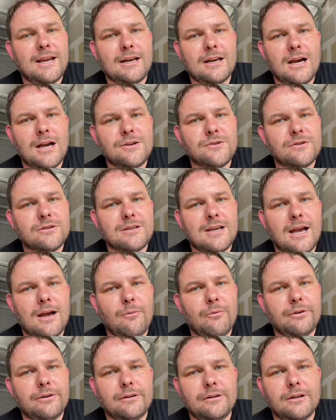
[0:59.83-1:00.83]
nitrous,
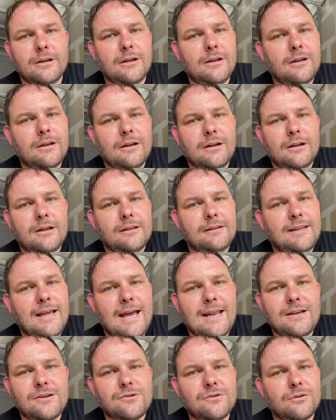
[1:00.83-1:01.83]

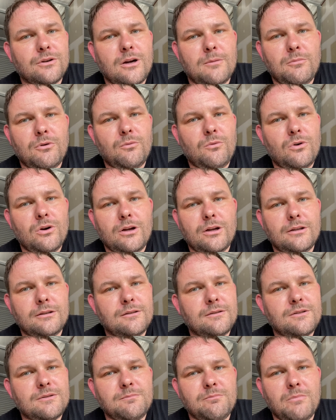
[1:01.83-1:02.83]
that is your number
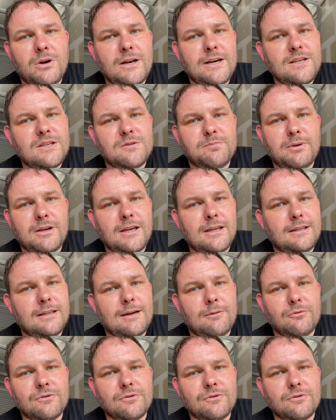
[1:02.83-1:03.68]
one money spent. That will